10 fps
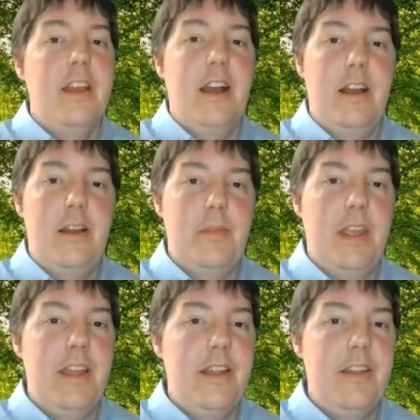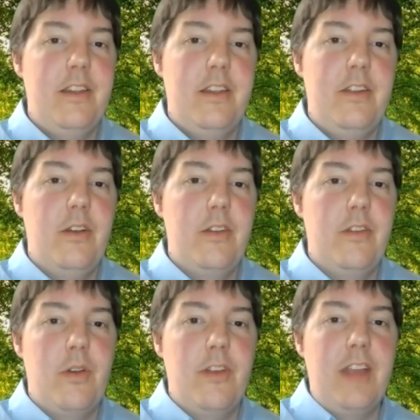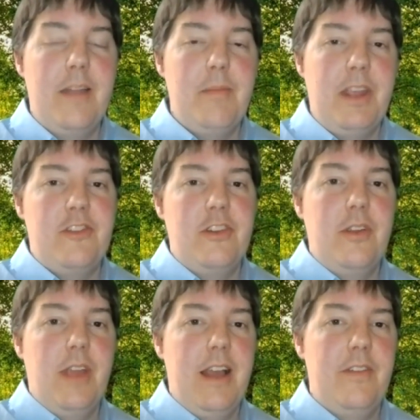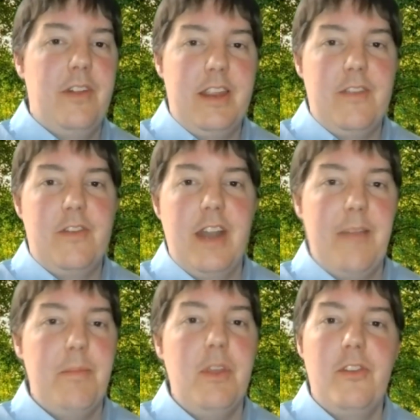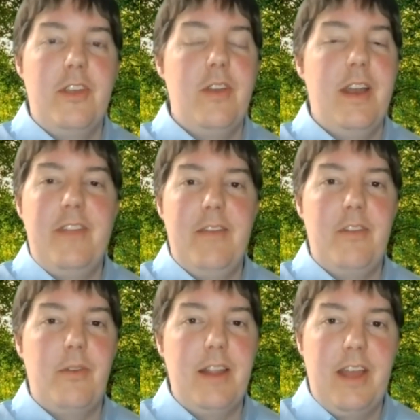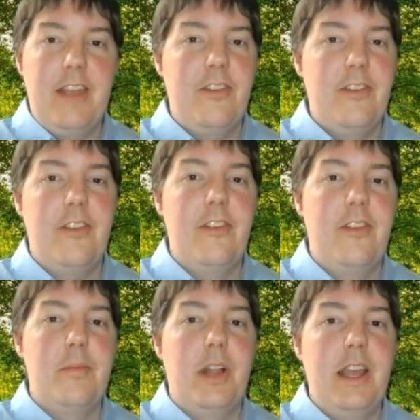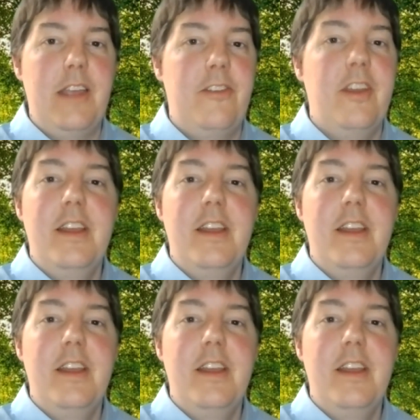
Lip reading: And then, you know, you've always got to make sure you have, like, if you're going to have music, you have to have the right licenses in place,